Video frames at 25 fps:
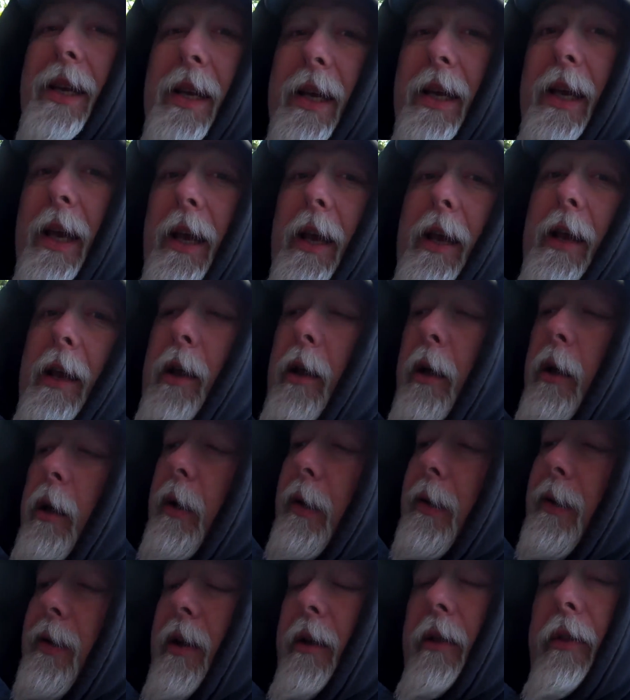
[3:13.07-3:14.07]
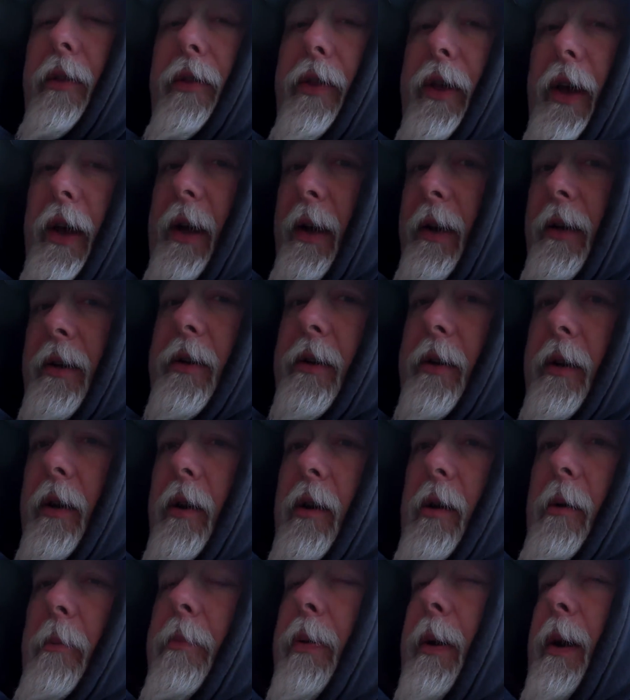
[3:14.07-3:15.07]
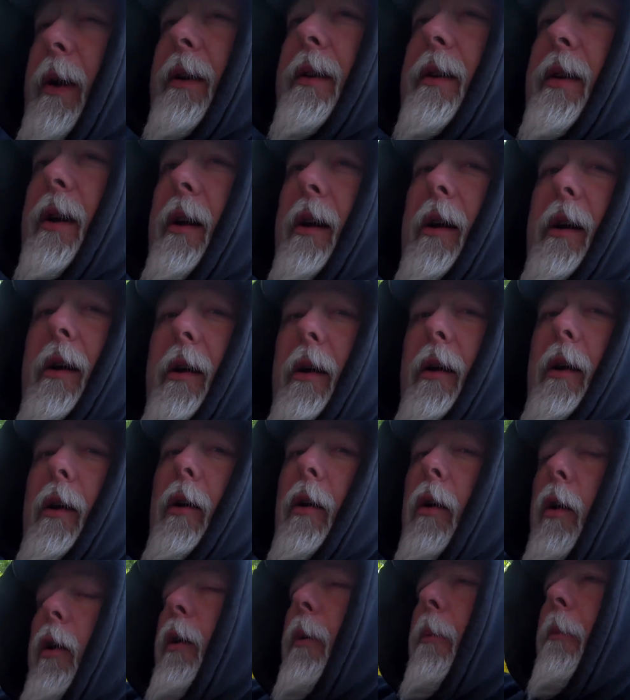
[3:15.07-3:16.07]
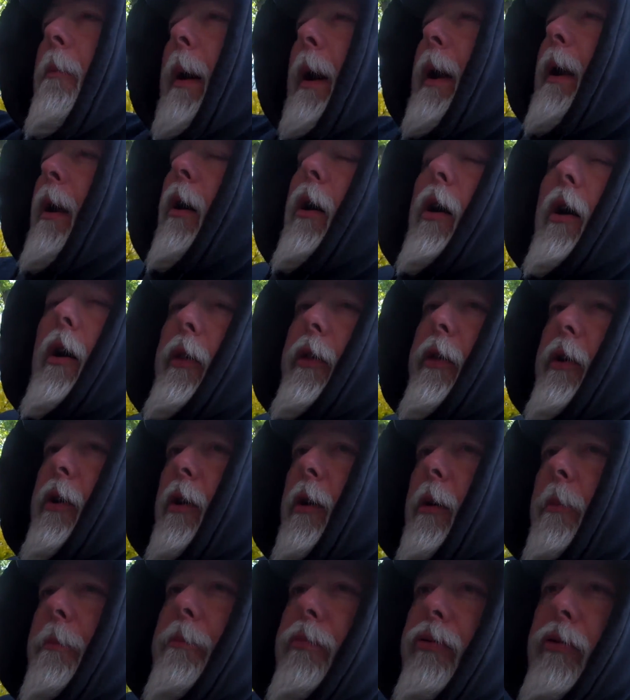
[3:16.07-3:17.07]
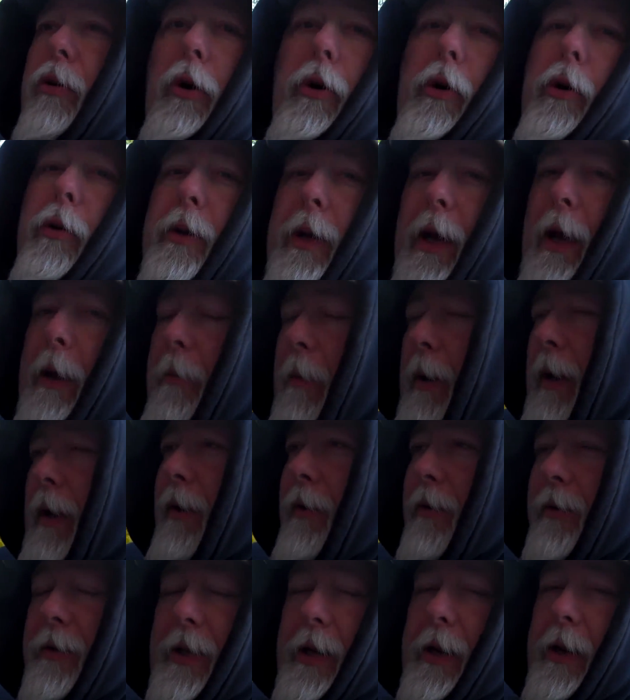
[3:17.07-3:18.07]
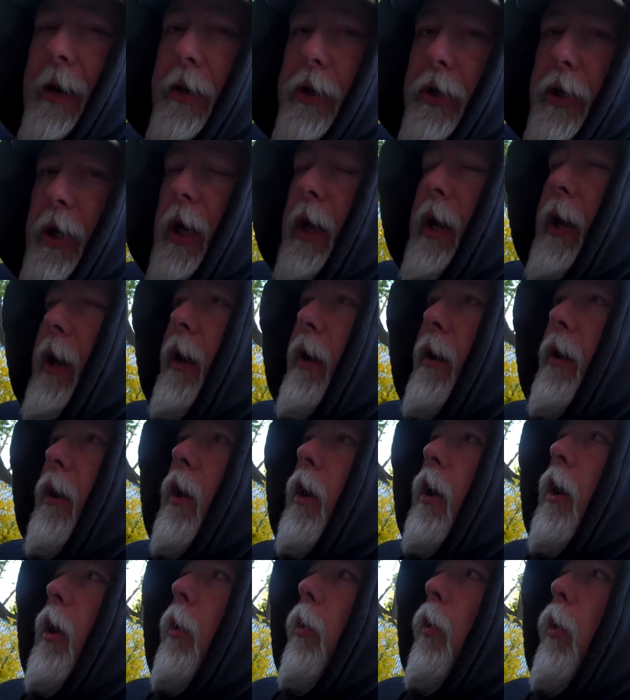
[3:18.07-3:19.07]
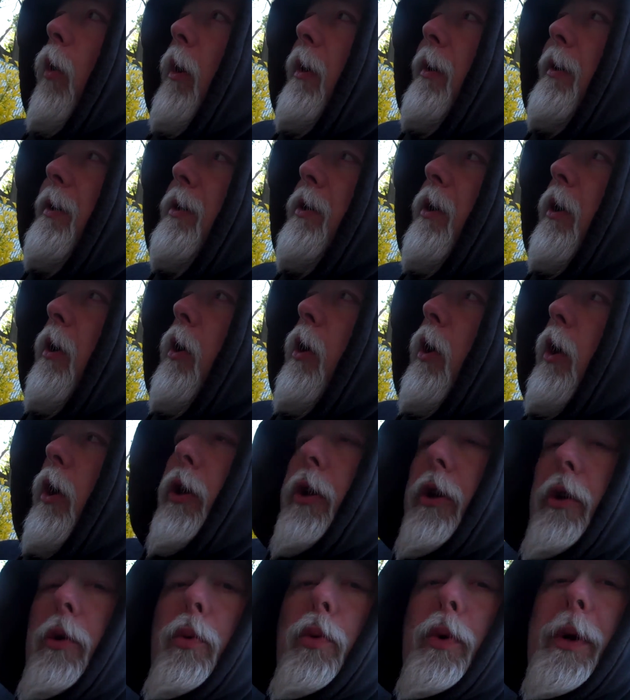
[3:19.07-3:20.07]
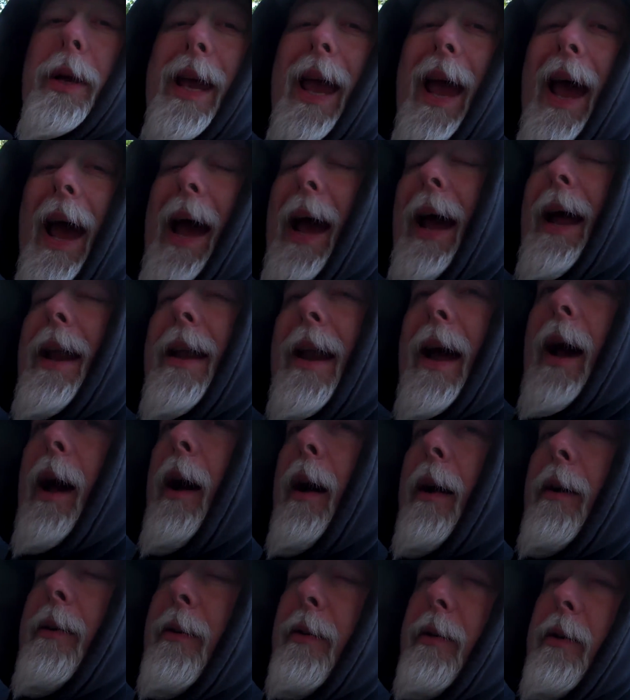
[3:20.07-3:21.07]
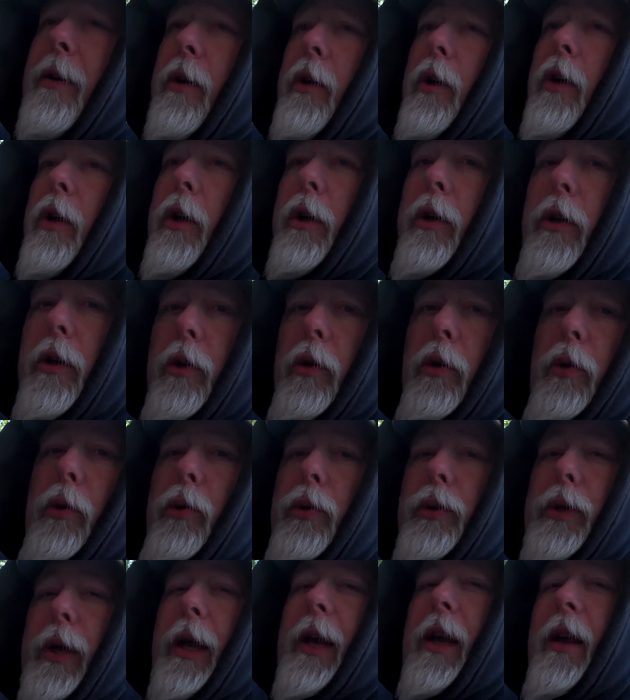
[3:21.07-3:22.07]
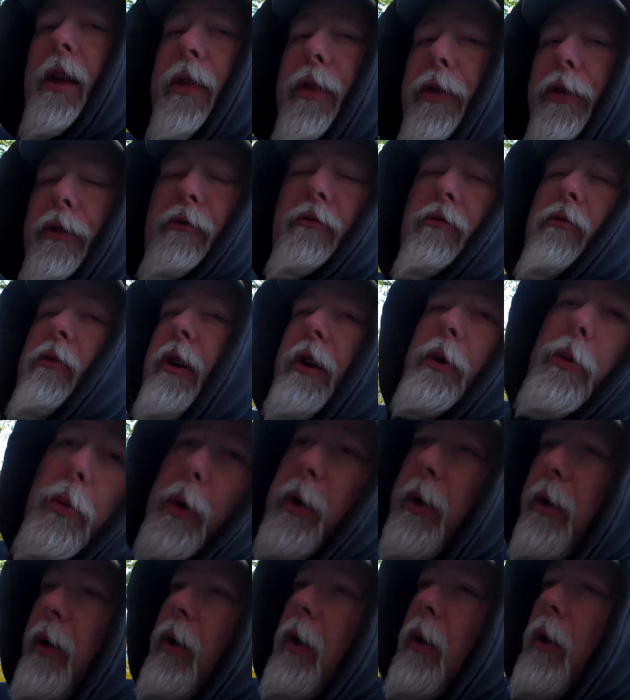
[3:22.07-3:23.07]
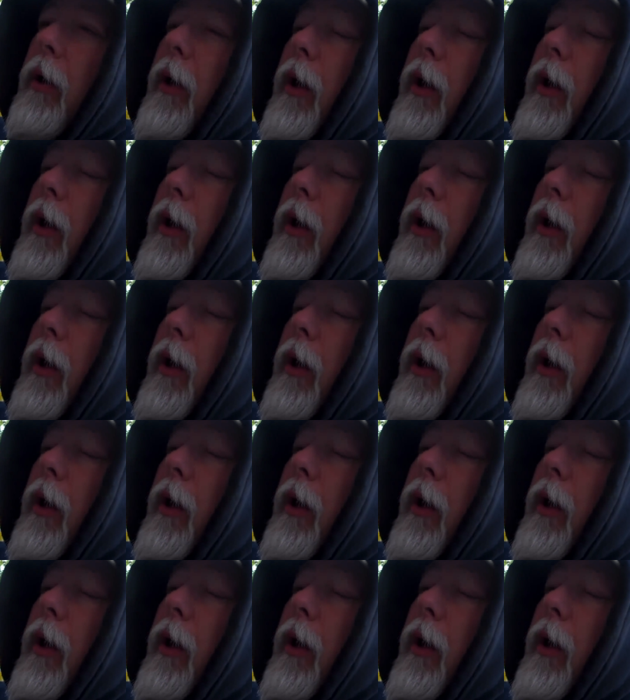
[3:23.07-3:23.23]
key to this compared to my other prototype models that I tried was you cannot use a three-way